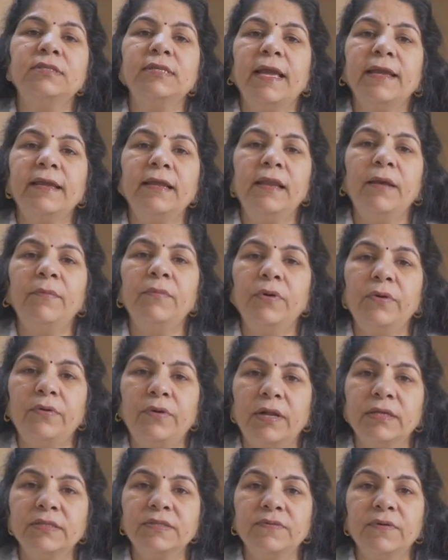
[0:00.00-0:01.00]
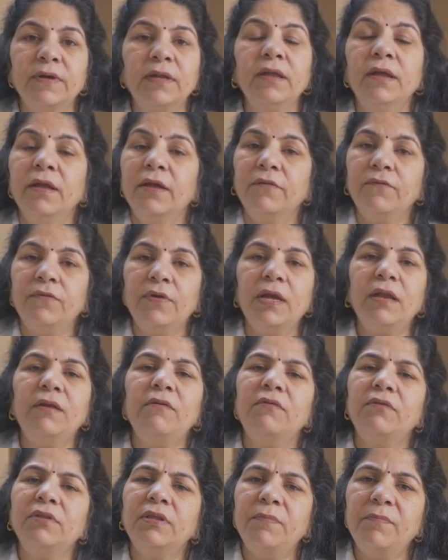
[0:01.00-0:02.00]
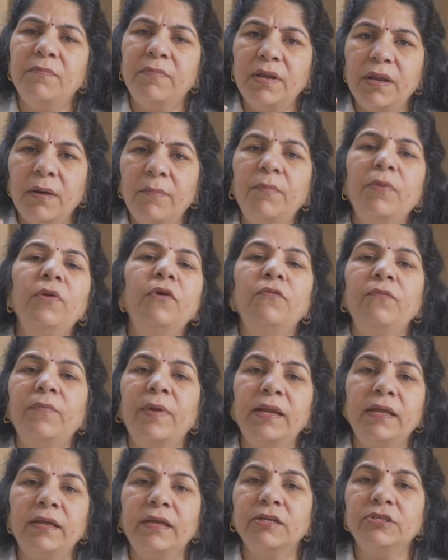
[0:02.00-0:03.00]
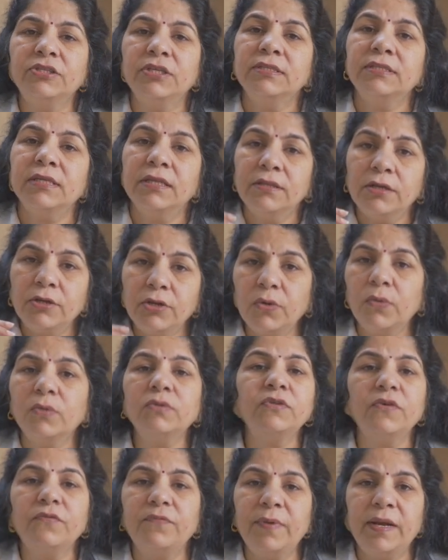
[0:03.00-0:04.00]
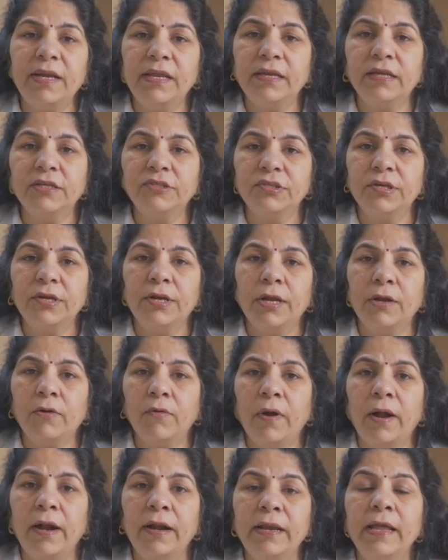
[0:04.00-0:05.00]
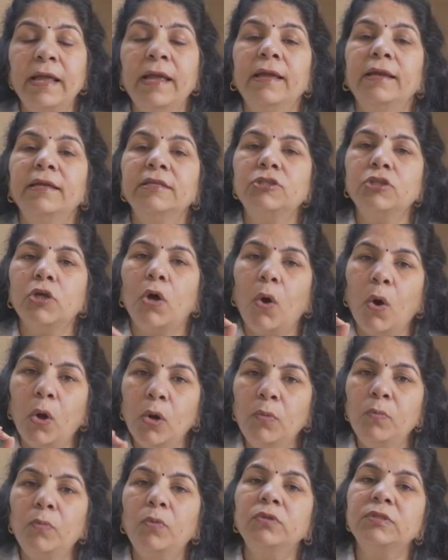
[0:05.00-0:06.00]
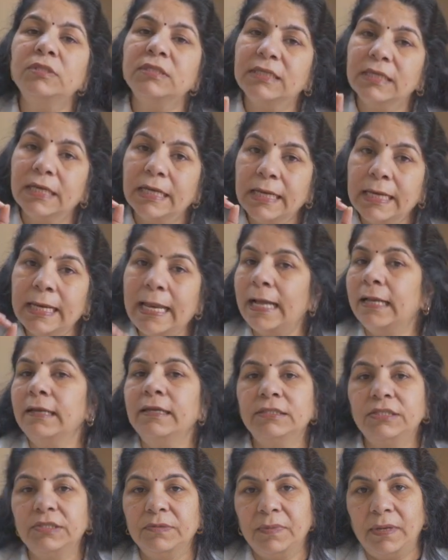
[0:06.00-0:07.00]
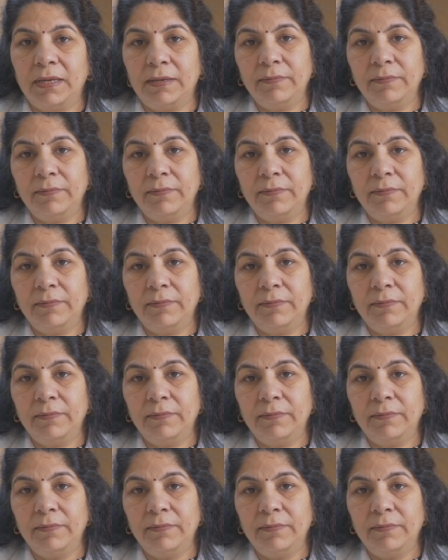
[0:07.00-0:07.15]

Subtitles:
cycle embryo transfer, where the number of medications and the dose of medication required is almost negligible.